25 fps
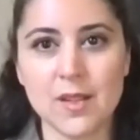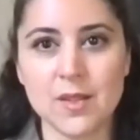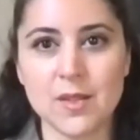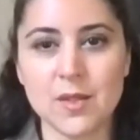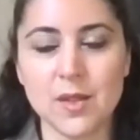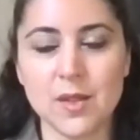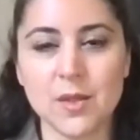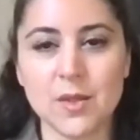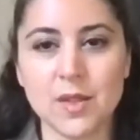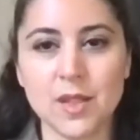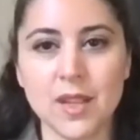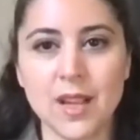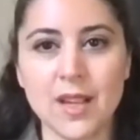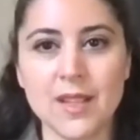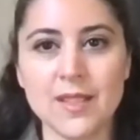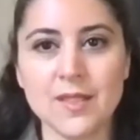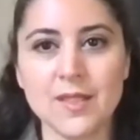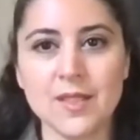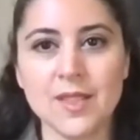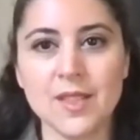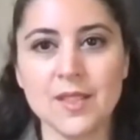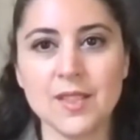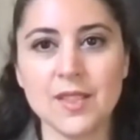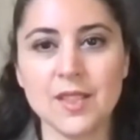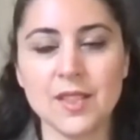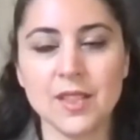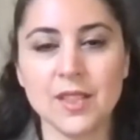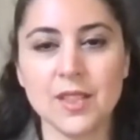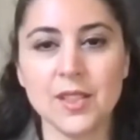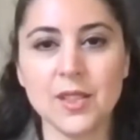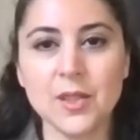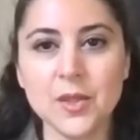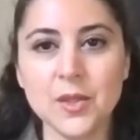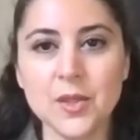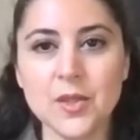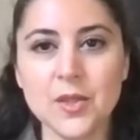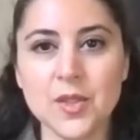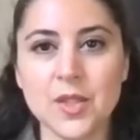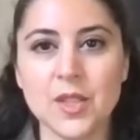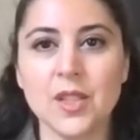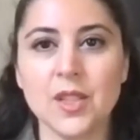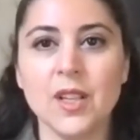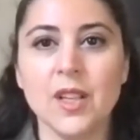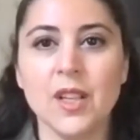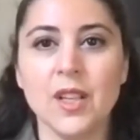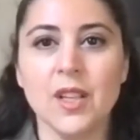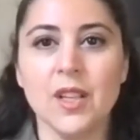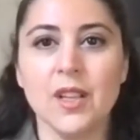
So the kinds of things it includes are